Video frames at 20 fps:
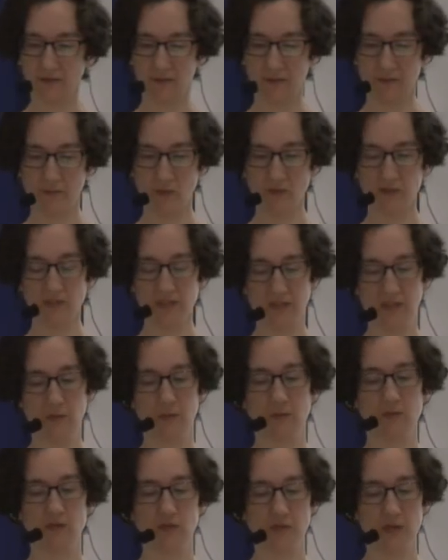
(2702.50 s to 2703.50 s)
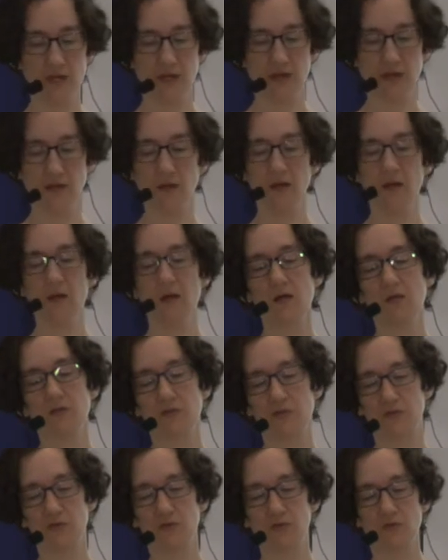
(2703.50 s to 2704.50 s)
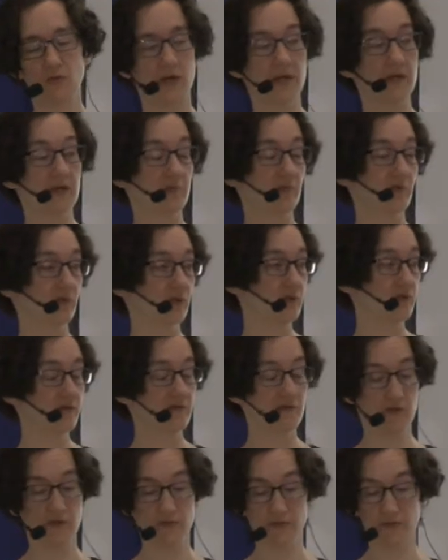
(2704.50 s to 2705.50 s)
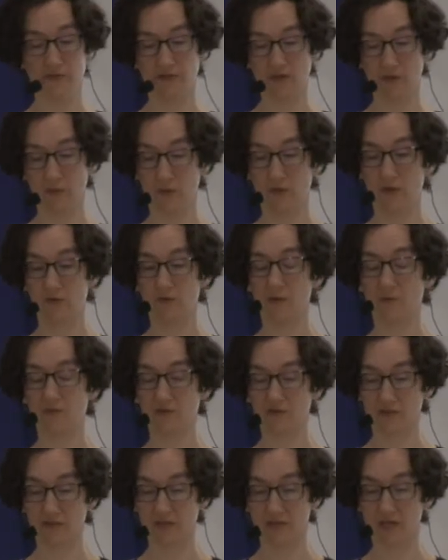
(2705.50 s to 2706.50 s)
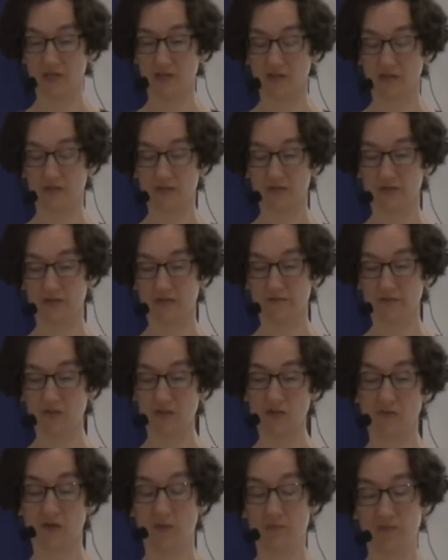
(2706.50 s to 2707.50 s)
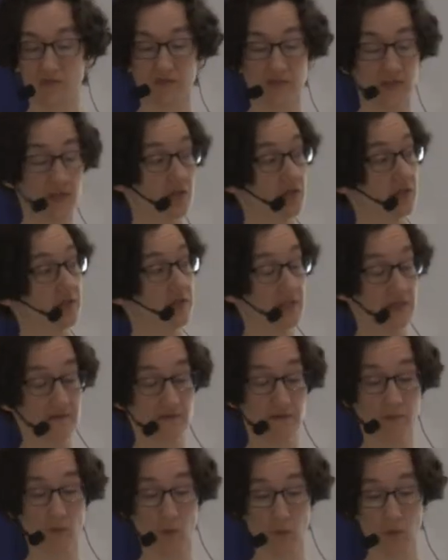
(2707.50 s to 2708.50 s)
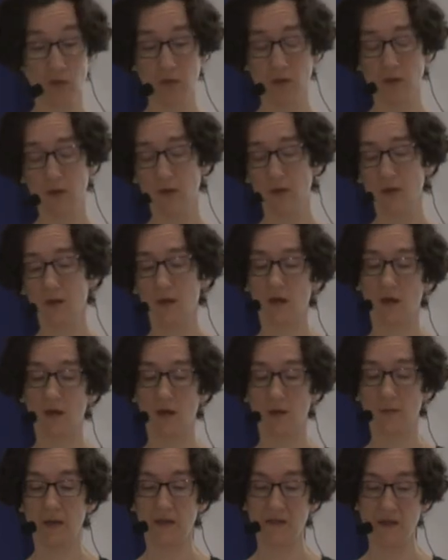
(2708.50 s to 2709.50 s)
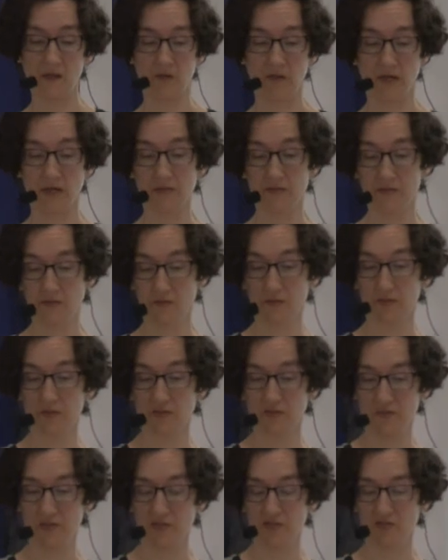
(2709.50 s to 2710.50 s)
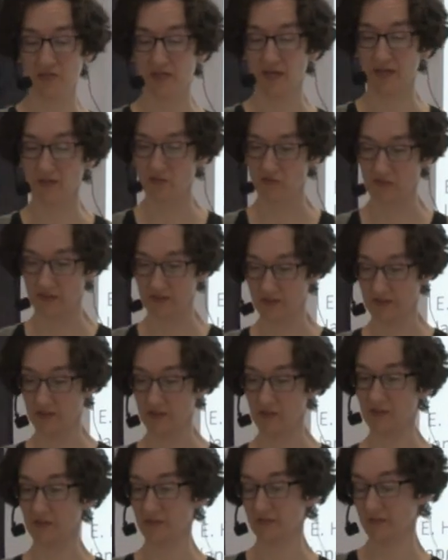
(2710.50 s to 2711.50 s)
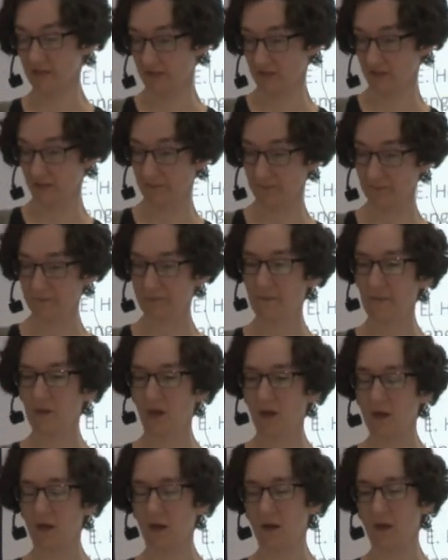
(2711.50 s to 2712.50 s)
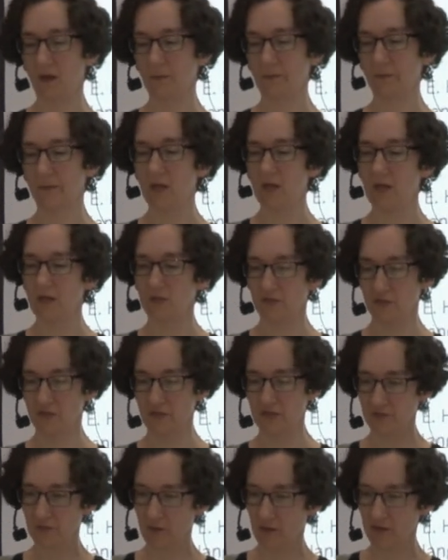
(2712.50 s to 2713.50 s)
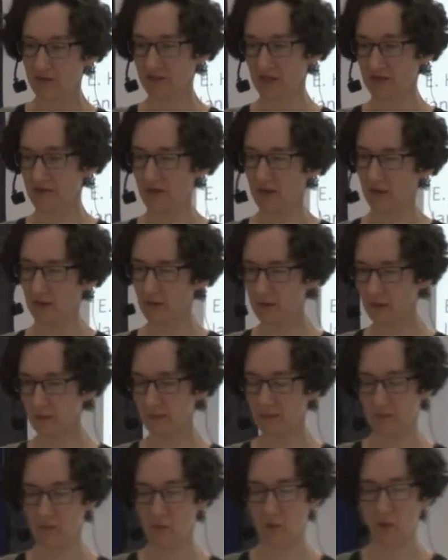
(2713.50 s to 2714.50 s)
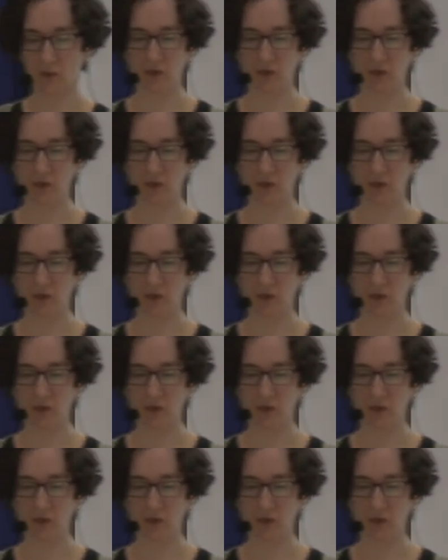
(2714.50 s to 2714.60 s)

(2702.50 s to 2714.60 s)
multilingual training to try and improve those subword representations, the feature representations even more. And then I'll get to a speech-to-text translation system. So this part is, I think, a little bit more